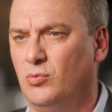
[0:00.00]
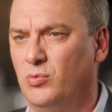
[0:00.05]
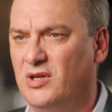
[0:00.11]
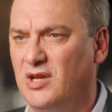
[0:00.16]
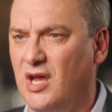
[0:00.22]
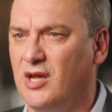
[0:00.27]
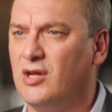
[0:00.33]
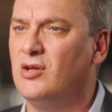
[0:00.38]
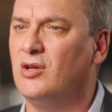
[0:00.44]

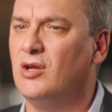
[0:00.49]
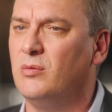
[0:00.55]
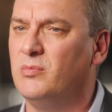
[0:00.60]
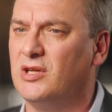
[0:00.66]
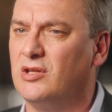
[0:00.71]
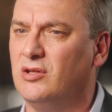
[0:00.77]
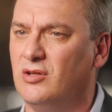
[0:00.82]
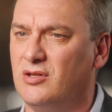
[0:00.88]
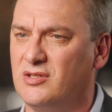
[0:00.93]
With
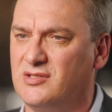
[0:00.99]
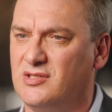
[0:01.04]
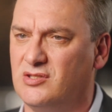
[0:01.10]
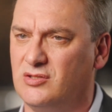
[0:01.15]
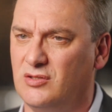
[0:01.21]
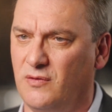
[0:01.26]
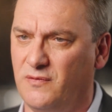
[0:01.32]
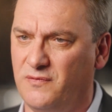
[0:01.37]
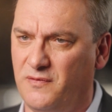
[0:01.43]
economic
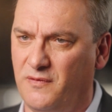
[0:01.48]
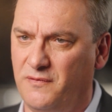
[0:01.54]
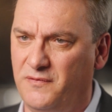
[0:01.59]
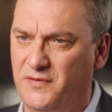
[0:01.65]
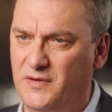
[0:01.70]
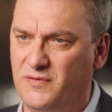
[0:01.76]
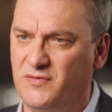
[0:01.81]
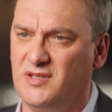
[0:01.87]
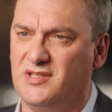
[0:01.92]
losses of
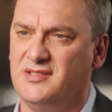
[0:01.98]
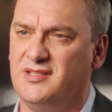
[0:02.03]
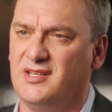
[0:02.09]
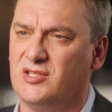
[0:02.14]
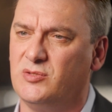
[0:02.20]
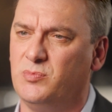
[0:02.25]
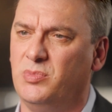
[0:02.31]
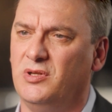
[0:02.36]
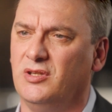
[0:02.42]

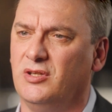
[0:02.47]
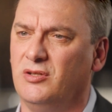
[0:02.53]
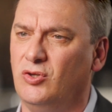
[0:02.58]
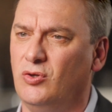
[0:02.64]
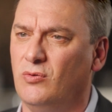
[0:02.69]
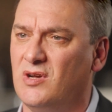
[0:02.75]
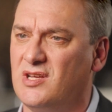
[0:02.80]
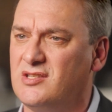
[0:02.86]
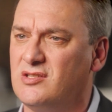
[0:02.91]
fifty-six
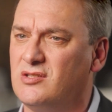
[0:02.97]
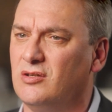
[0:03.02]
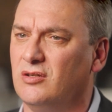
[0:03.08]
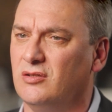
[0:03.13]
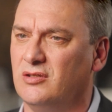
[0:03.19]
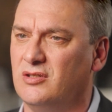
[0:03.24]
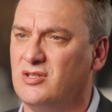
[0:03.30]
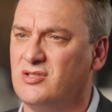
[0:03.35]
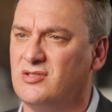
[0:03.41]
billion US
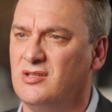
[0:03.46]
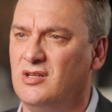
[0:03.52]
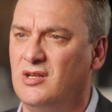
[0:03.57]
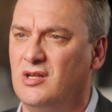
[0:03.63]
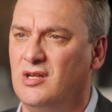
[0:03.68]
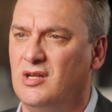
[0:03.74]
dollars,